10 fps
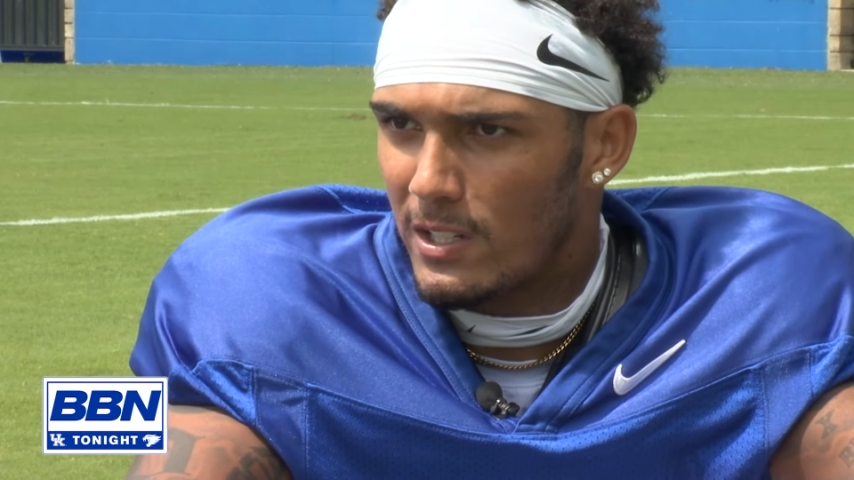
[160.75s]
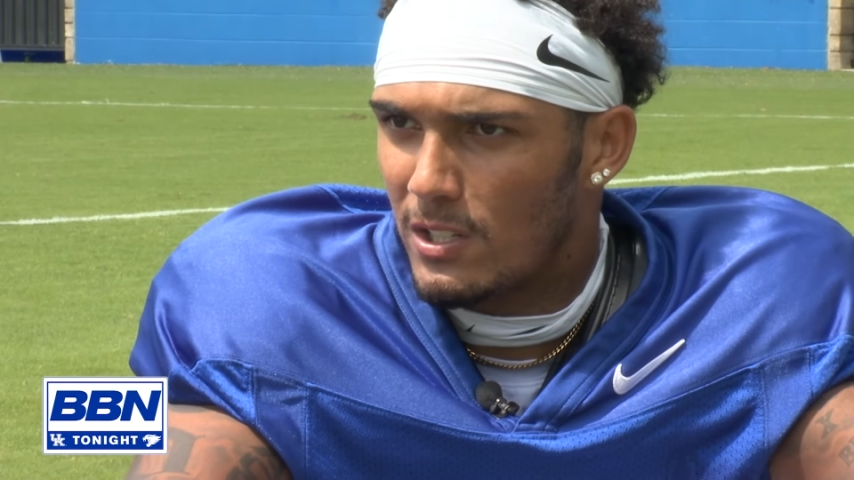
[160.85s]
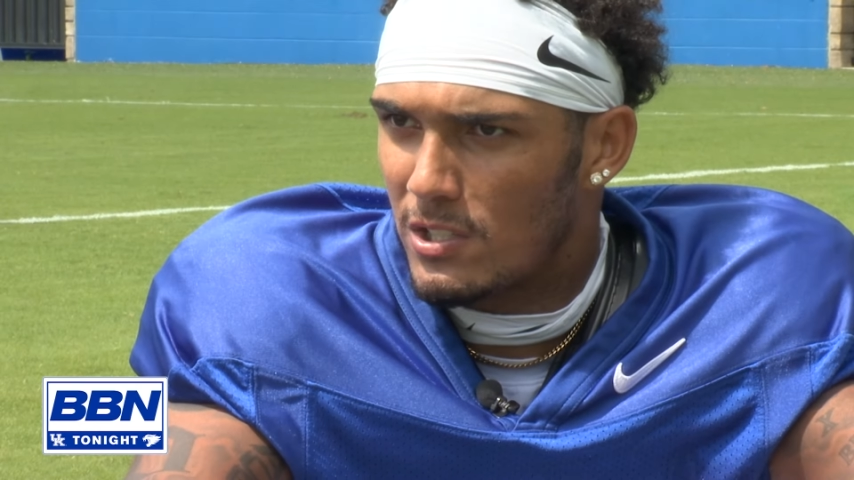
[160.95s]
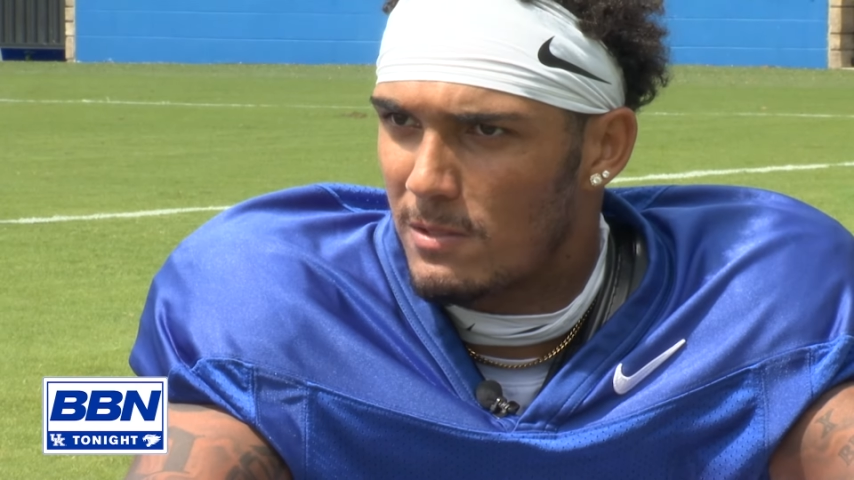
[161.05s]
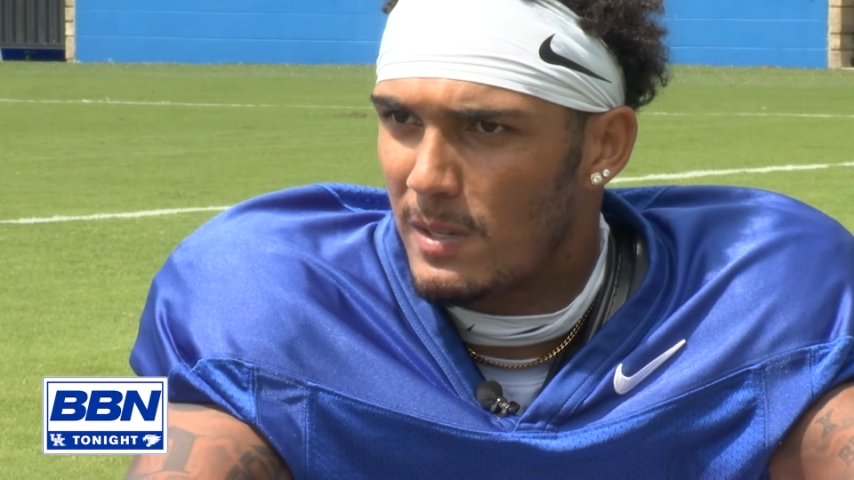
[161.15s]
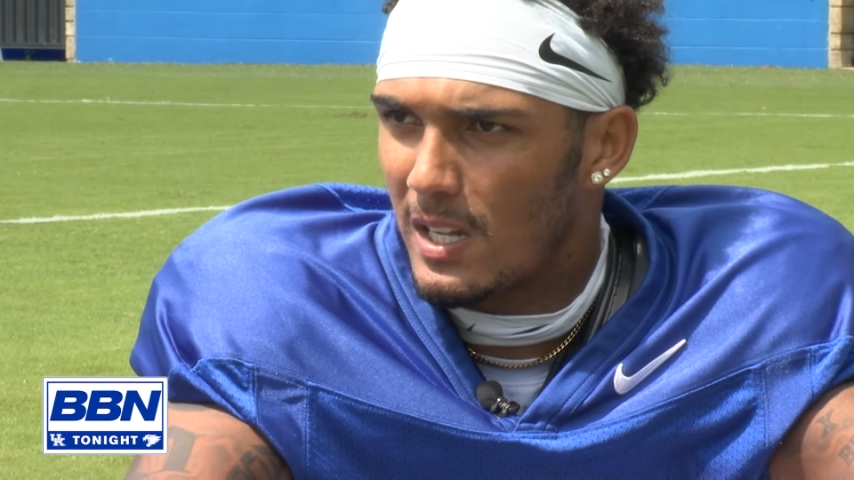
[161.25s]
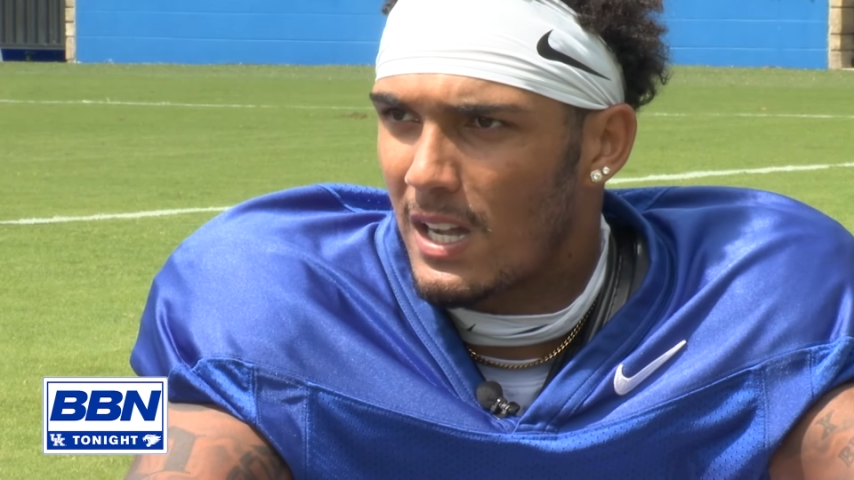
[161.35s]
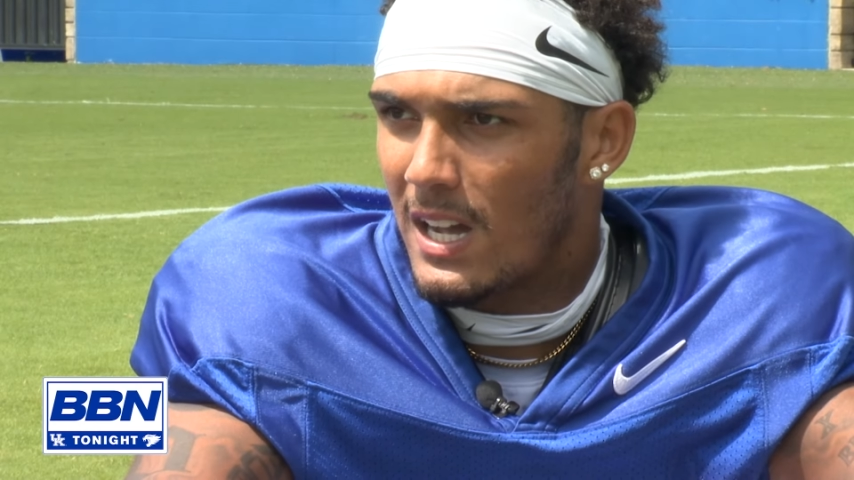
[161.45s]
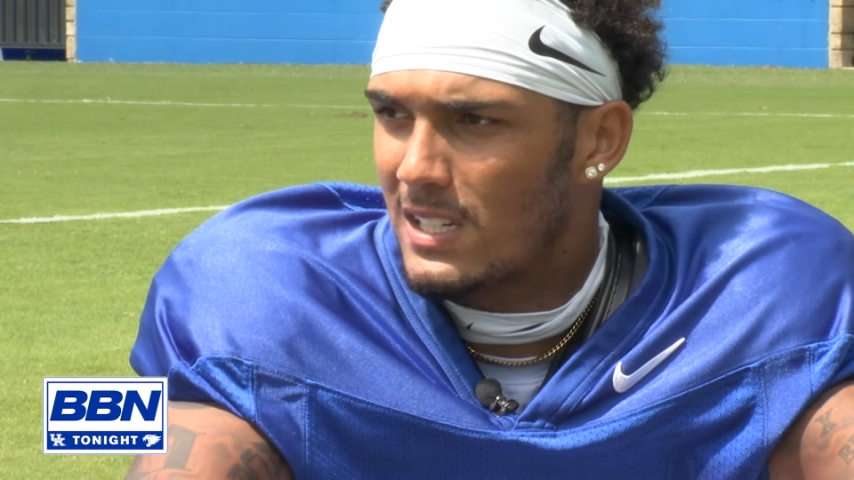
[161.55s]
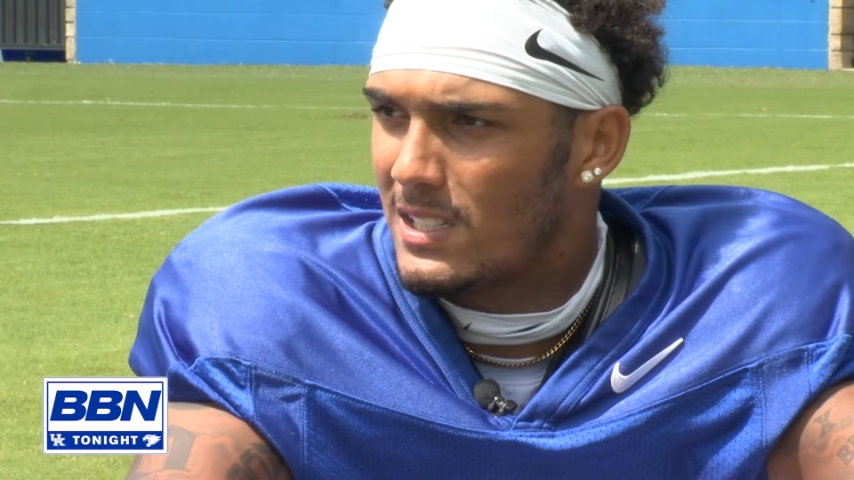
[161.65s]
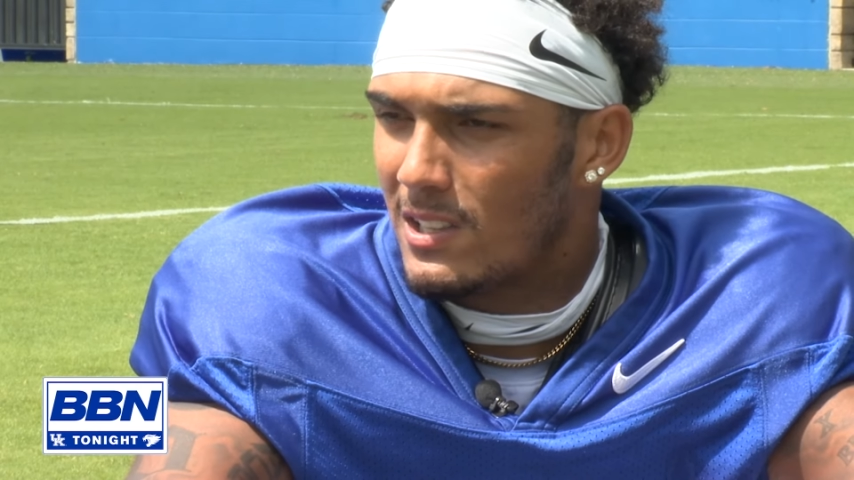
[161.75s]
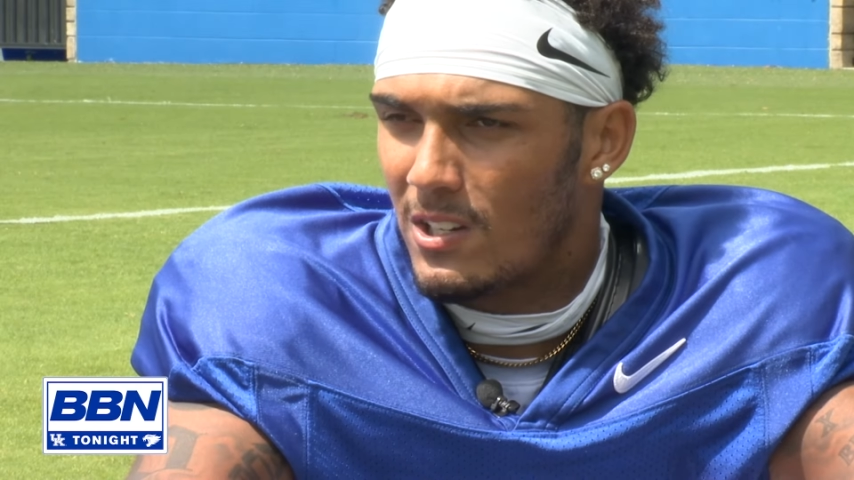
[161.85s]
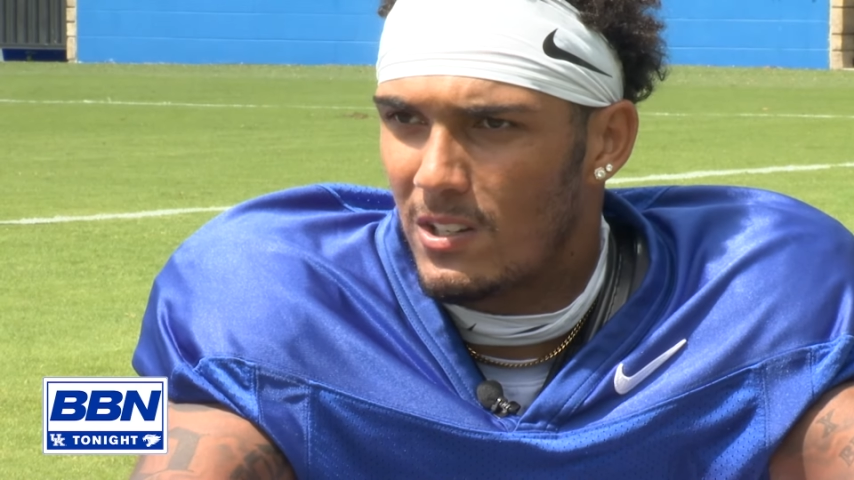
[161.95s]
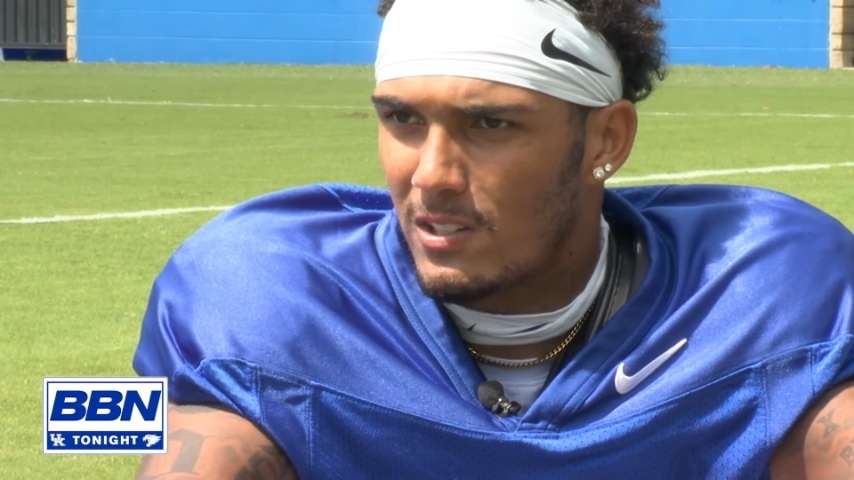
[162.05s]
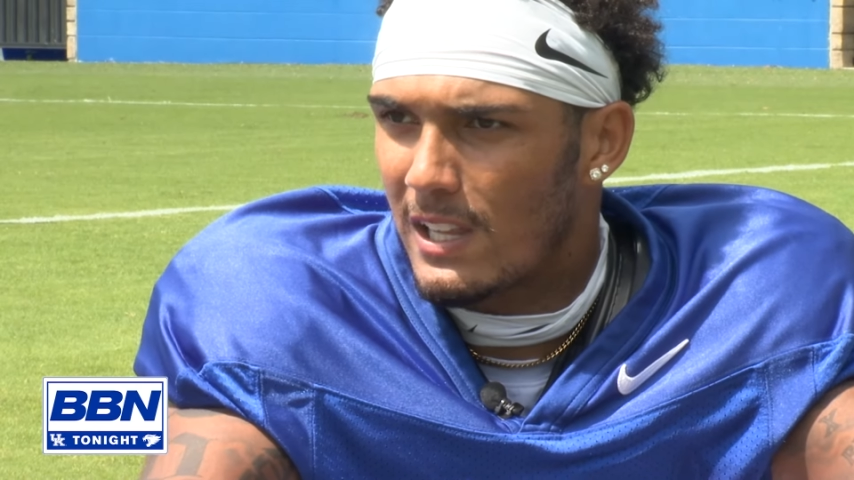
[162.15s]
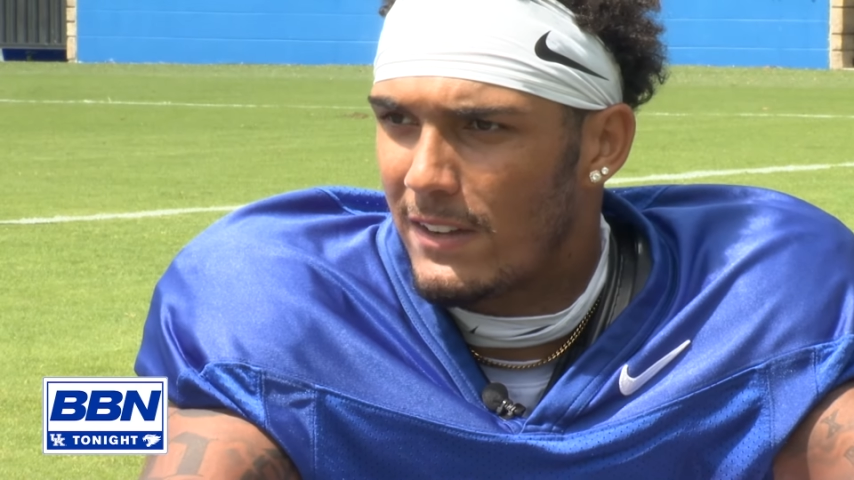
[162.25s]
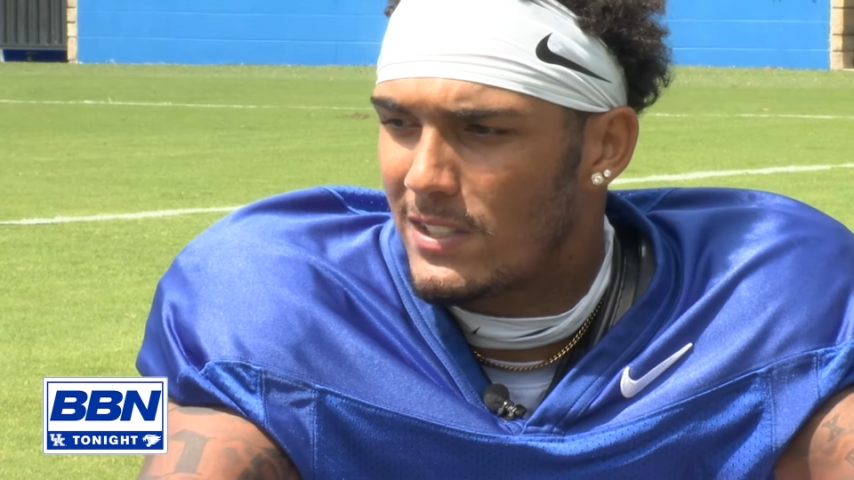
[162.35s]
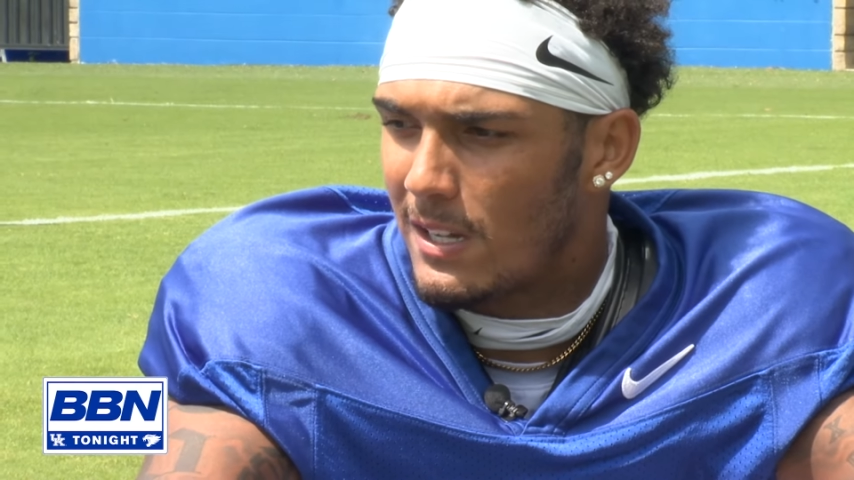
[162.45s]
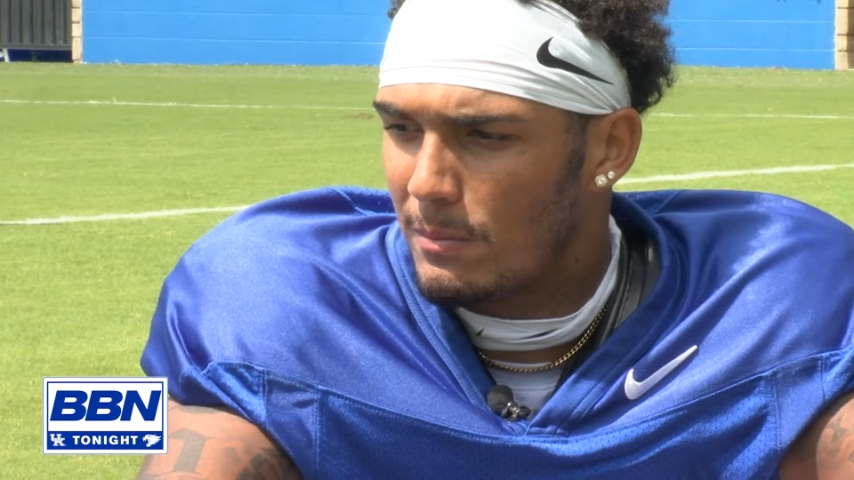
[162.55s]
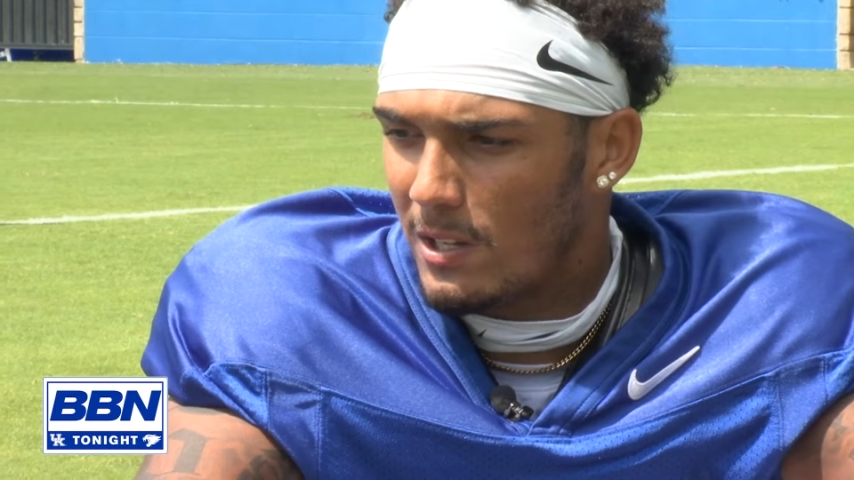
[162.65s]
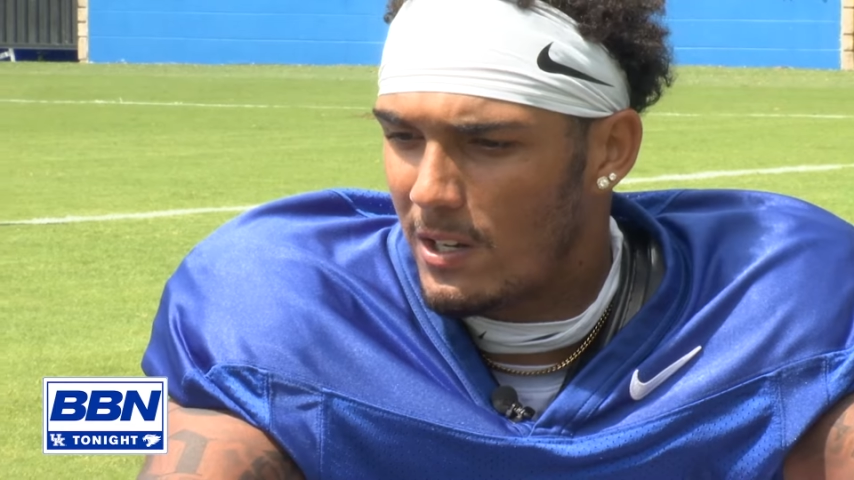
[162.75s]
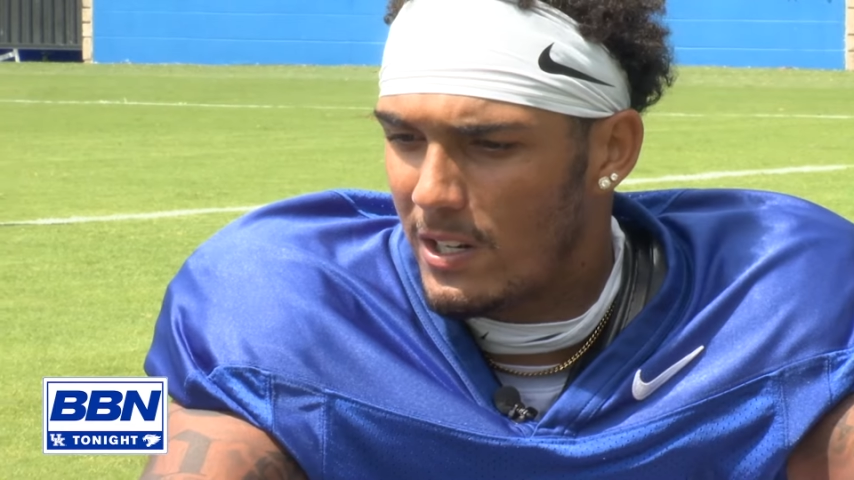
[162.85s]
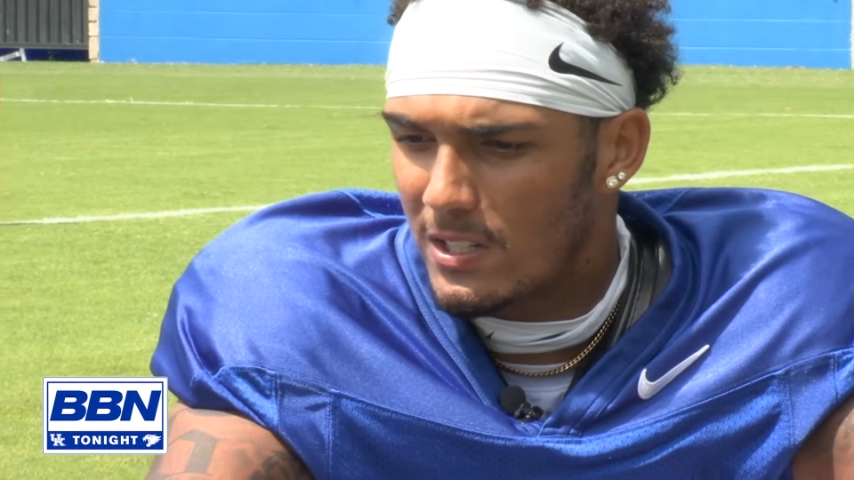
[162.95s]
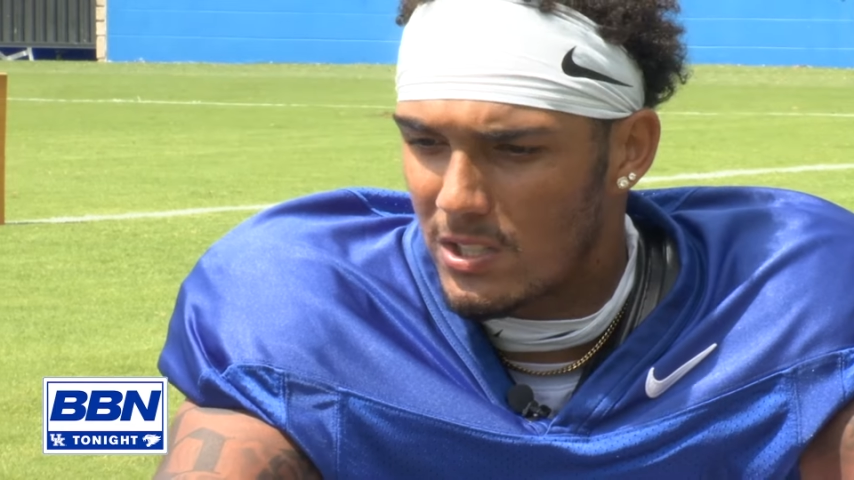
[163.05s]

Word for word: You know, just be a constant learner, a lifetime learner.